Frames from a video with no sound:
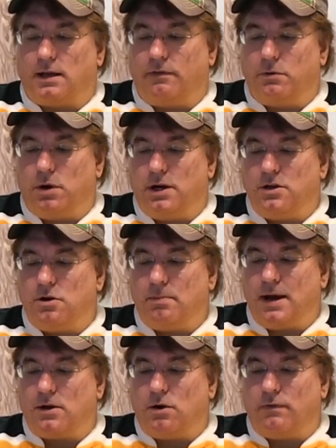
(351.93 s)
If you want, you can go
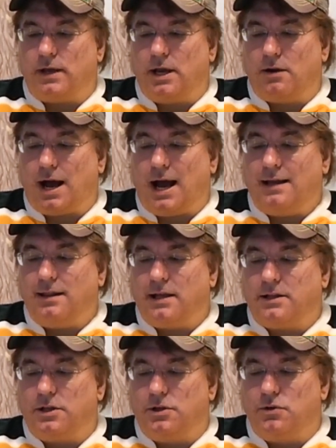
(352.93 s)
back over here. I like
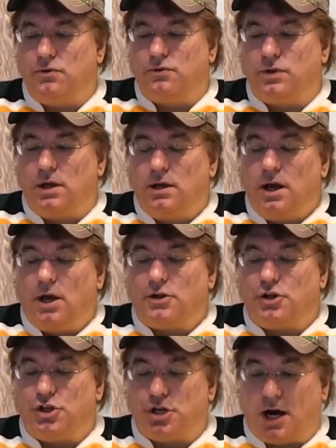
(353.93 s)
to use
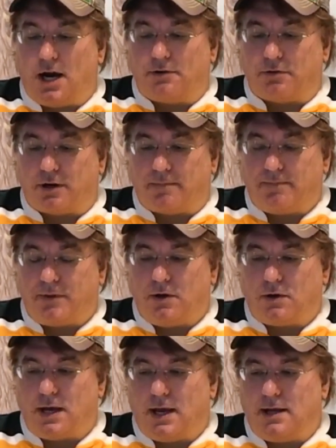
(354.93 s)
genre.
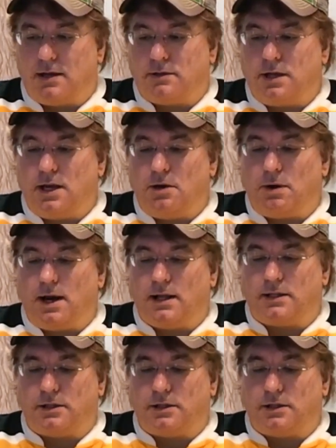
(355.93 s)
Okay, and I'll tell you why I like